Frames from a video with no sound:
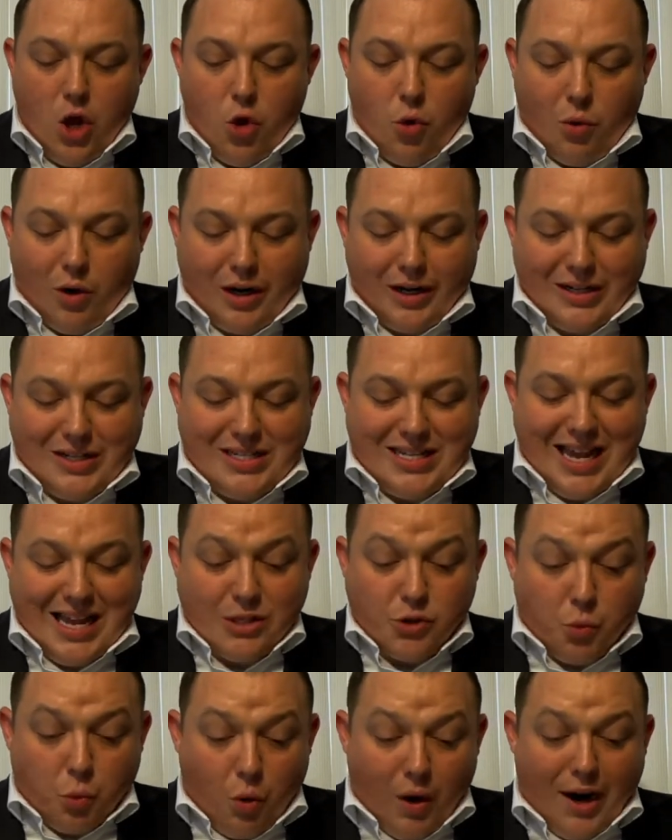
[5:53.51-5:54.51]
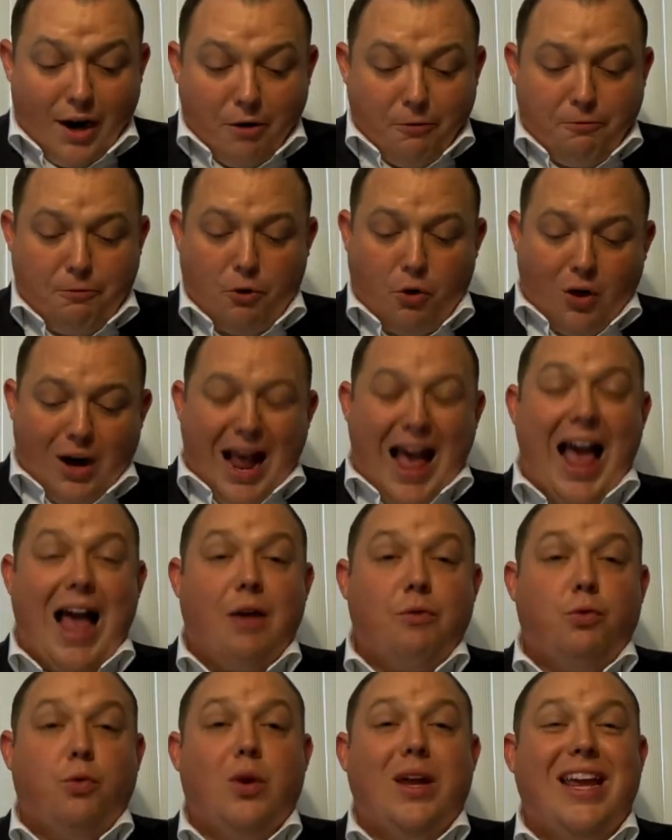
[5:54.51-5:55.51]
where it says, Wherefore
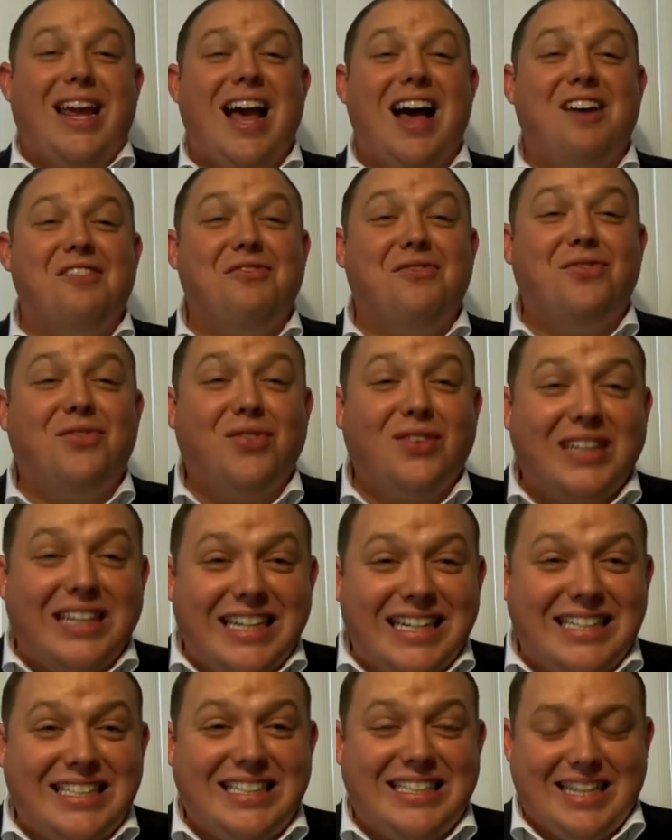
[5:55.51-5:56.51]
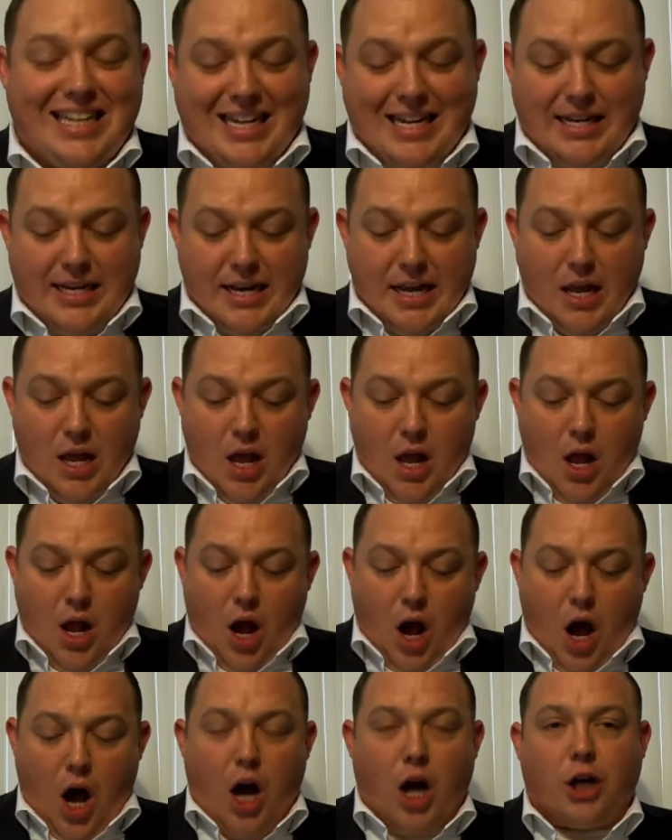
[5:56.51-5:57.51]
have we afflicted
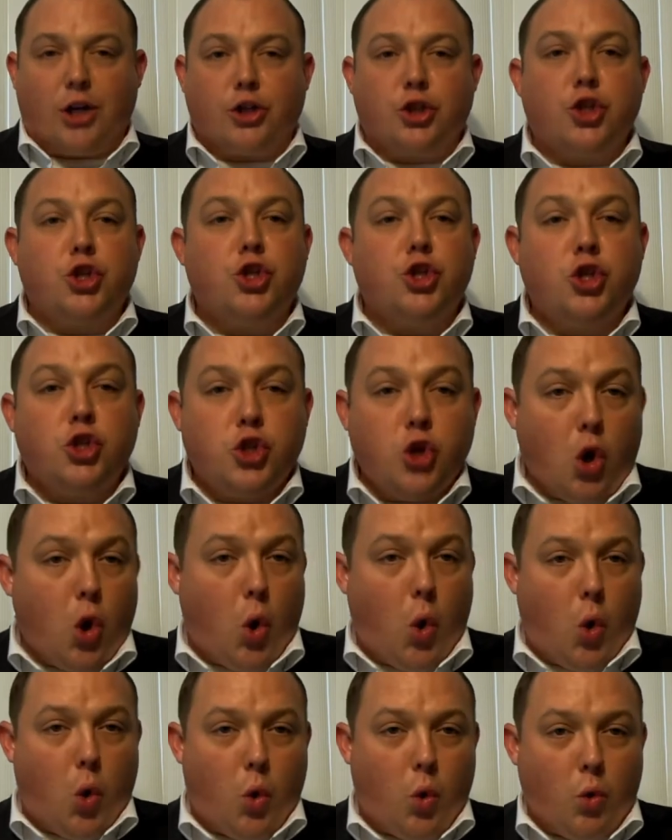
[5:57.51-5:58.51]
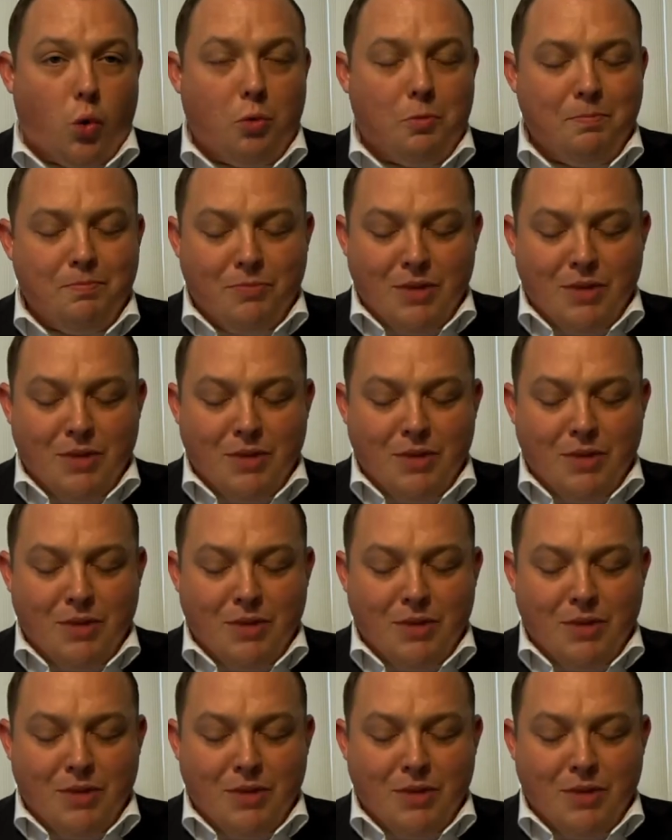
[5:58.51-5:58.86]
our soul.